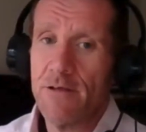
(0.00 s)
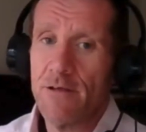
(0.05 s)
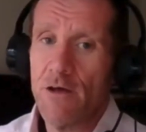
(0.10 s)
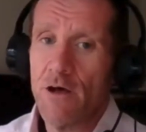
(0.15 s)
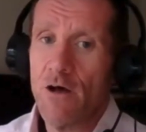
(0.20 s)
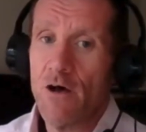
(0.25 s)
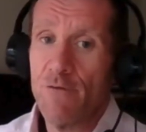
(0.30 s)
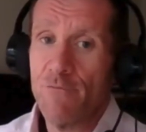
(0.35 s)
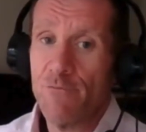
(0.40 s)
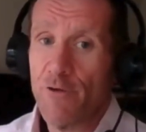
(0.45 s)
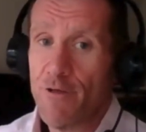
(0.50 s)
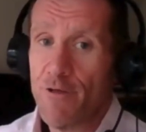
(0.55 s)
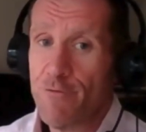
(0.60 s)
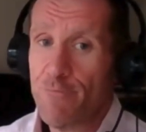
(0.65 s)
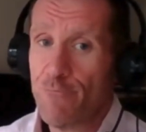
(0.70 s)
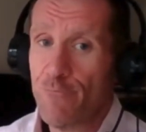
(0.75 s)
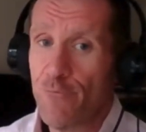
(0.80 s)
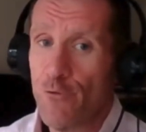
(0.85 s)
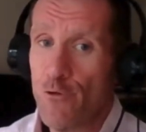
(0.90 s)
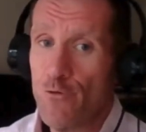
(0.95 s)
halfway
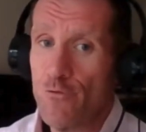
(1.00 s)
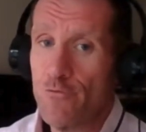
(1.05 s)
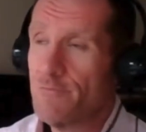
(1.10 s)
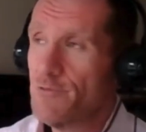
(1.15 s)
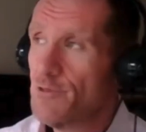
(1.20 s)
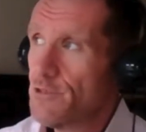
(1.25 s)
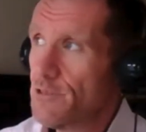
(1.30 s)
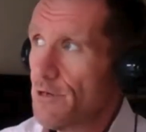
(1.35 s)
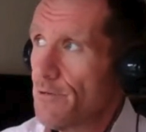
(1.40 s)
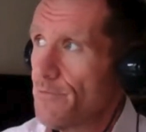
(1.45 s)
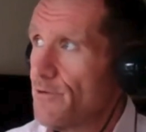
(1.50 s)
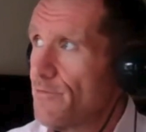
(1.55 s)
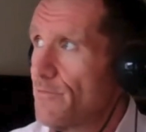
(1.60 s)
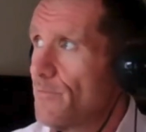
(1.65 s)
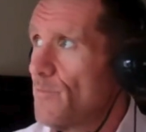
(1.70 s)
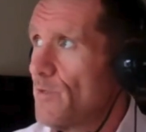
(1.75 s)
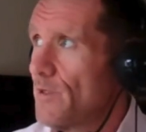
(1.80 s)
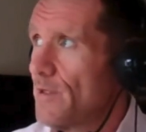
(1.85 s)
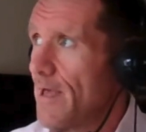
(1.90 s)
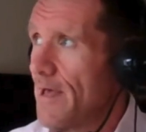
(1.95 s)
through, so we
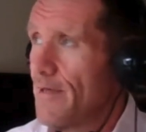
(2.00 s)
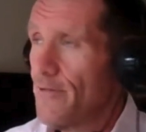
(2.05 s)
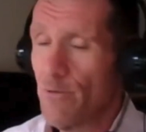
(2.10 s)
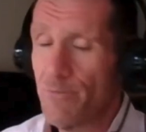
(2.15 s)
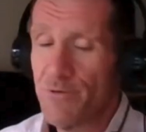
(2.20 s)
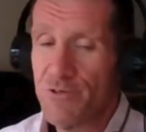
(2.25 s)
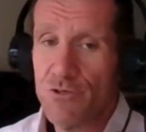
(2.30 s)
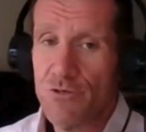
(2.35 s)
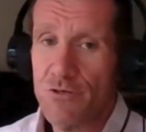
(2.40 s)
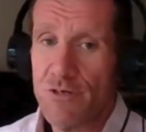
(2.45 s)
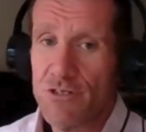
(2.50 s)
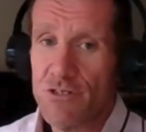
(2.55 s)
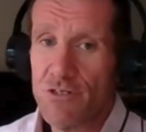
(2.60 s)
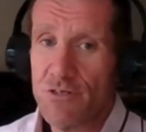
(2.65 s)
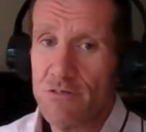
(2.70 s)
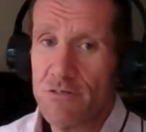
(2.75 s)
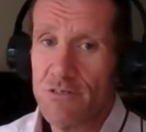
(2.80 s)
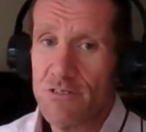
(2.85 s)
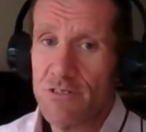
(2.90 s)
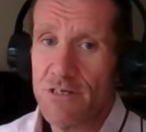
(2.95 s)
get the opportunity
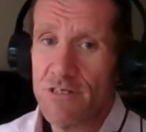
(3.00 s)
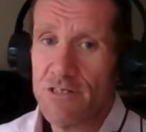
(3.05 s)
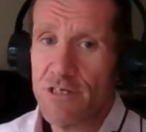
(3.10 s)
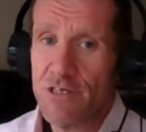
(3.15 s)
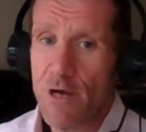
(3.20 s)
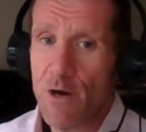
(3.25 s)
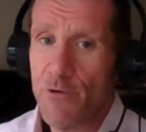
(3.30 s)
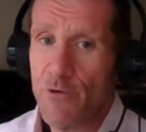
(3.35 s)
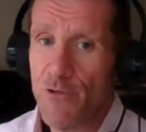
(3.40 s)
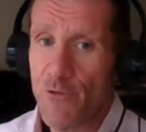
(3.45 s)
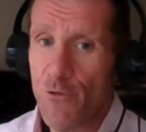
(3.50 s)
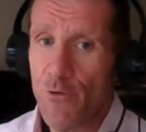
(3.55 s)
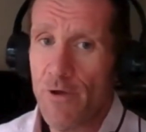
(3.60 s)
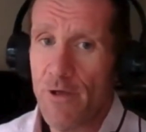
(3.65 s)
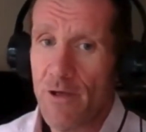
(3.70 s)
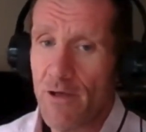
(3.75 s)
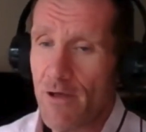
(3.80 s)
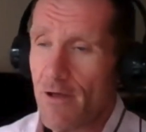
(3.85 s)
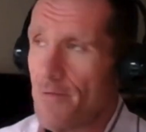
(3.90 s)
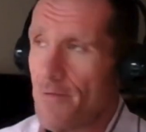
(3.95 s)
to see how we're
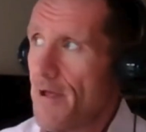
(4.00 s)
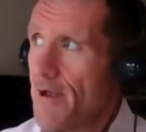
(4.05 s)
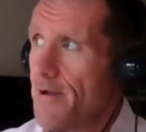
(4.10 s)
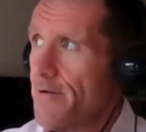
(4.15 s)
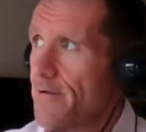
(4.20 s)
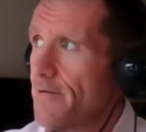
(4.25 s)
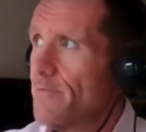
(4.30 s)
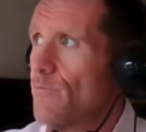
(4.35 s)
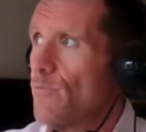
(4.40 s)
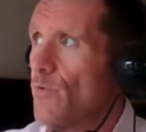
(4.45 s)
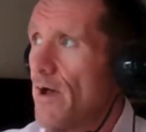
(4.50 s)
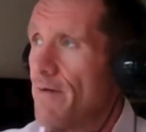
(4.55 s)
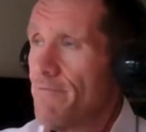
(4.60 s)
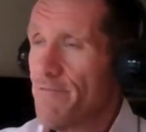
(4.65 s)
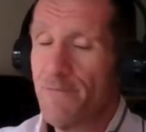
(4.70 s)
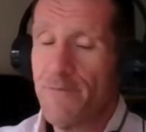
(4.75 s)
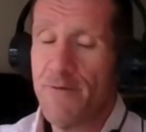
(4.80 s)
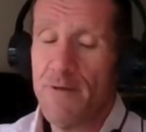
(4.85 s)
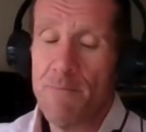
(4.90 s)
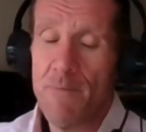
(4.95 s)
doing, and then whatever
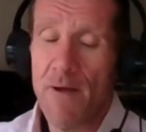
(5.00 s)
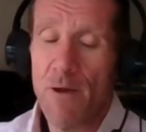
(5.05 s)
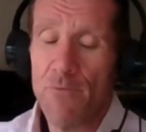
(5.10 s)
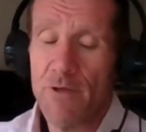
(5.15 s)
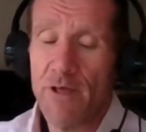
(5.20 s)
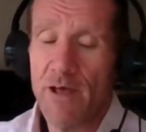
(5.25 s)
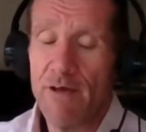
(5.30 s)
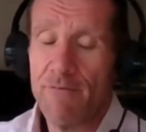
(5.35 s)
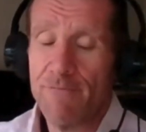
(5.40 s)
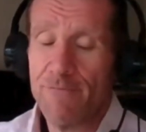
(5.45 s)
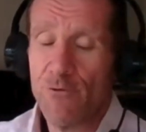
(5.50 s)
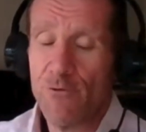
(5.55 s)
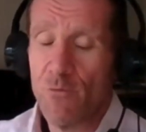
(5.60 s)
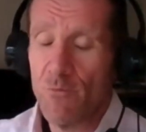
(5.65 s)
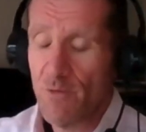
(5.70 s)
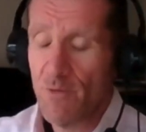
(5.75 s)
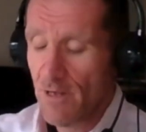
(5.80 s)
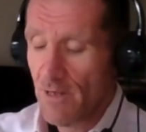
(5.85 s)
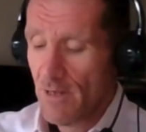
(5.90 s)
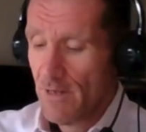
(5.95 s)
feedback we get
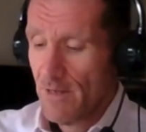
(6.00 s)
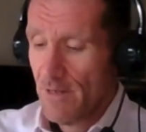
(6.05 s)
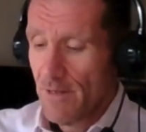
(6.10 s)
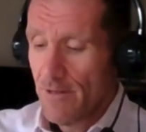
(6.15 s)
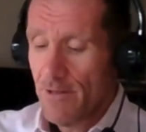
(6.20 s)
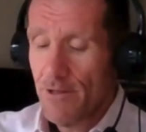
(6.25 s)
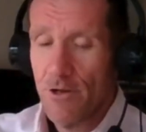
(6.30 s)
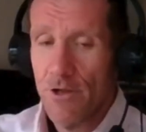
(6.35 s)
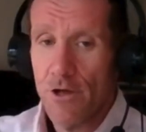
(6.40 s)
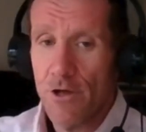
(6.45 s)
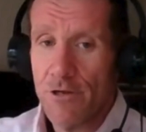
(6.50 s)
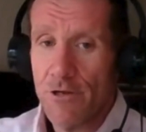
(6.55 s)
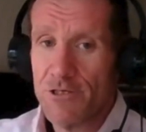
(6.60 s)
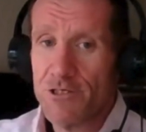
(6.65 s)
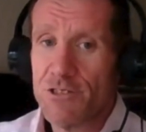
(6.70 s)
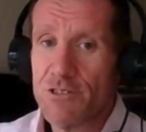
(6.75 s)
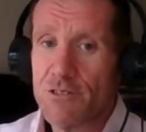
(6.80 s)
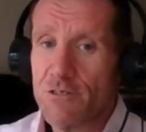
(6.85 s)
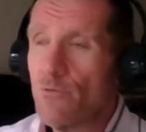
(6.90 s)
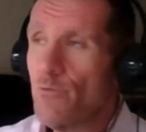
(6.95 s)
from the
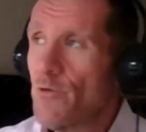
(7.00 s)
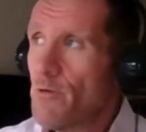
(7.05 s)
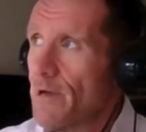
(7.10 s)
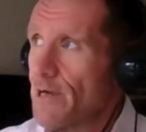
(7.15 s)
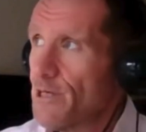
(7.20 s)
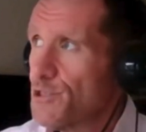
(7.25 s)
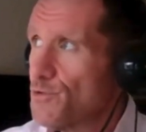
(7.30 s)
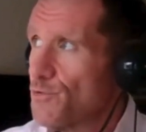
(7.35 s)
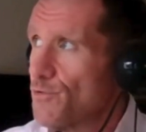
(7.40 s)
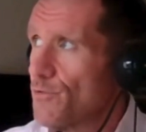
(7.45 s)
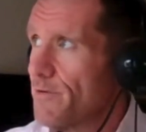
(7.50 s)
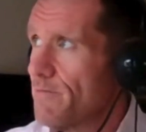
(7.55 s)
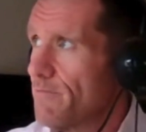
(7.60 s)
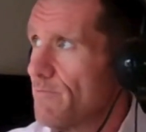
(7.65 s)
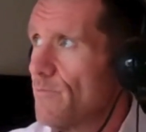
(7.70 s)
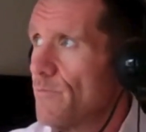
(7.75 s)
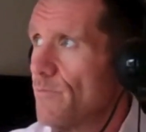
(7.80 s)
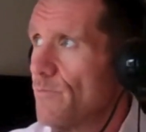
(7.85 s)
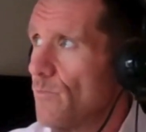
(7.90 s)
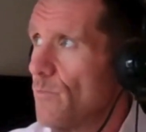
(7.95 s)
learners, we make sure
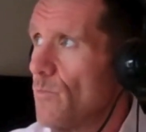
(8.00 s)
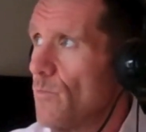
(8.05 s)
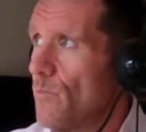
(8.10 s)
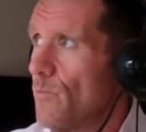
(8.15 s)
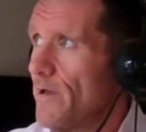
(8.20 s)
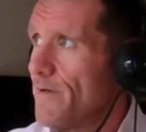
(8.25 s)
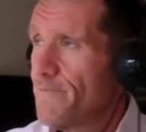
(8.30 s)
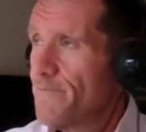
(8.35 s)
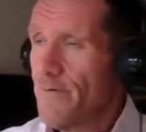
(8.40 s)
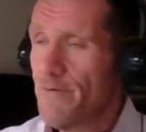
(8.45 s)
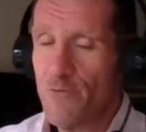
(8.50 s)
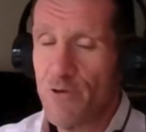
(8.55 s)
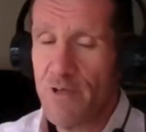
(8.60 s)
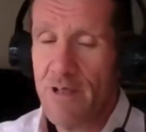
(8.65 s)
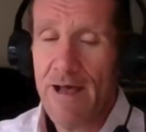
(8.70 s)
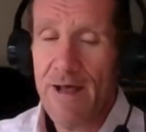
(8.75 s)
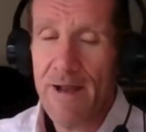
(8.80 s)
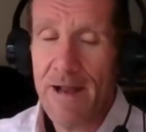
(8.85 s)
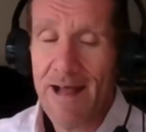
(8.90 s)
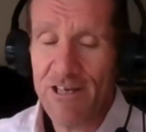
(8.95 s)
if we
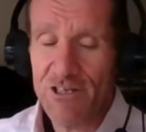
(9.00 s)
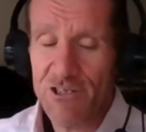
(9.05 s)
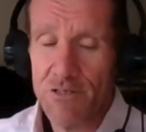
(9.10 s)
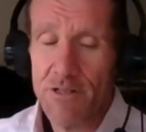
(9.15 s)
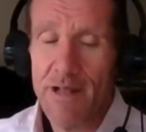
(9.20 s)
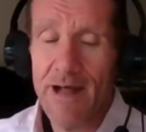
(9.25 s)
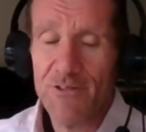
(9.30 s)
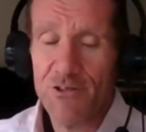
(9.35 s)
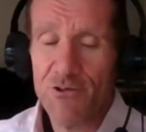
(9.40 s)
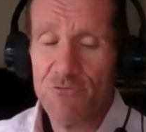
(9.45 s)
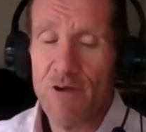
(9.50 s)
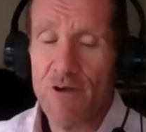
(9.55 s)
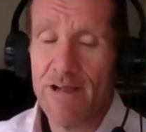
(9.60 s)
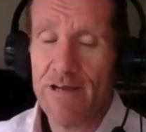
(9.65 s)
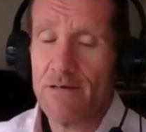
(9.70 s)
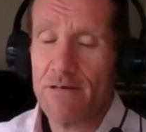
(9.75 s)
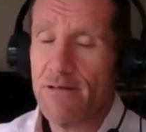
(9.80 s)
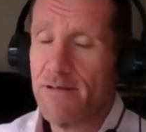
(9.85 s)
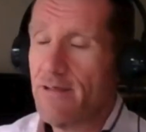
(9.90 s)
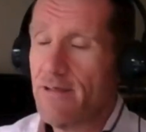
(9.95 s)
can action that
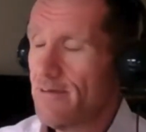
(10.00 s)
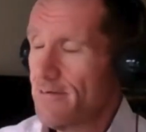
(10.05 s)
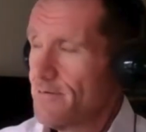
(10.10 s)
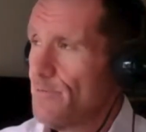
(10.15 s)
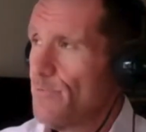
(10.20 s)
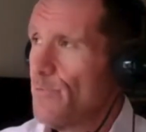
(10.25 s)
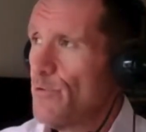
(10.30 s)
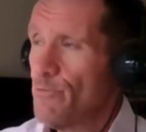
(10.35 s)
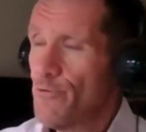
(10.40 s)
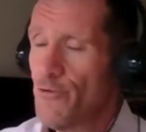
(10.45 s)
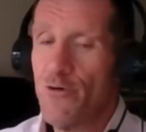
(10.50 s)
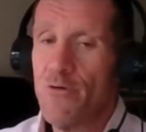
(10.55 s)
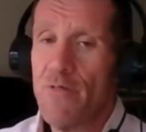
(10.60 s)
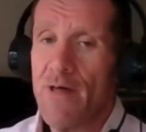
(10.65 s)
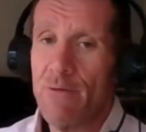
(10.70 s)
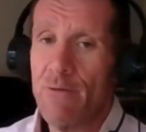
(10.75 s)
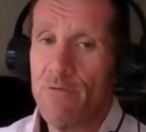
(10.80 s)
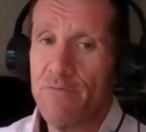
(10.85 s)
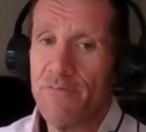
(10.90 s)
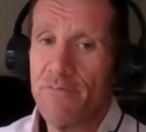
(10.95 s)
directly, we will do
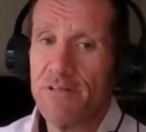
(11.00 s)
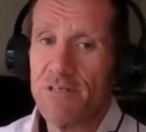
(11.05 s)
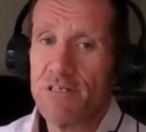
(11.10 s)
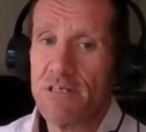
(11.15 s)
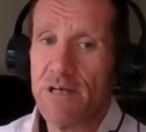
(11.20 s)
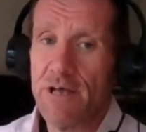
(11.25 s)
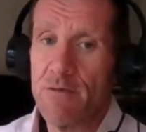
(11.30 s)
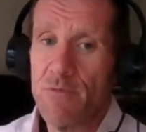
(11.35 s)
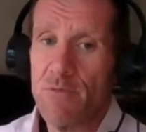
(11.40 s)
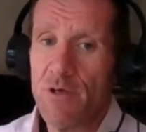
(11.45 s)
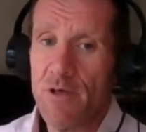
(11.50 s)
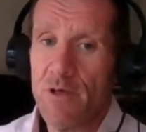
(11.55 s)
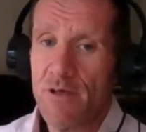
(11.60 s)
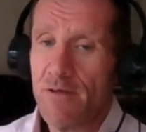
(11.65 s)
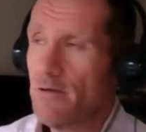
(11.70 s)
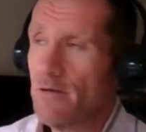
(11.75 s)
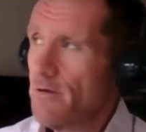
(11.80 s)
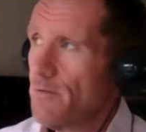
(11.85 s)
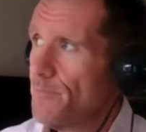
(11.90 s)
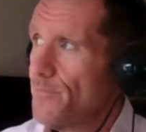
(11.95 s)
that within the same year.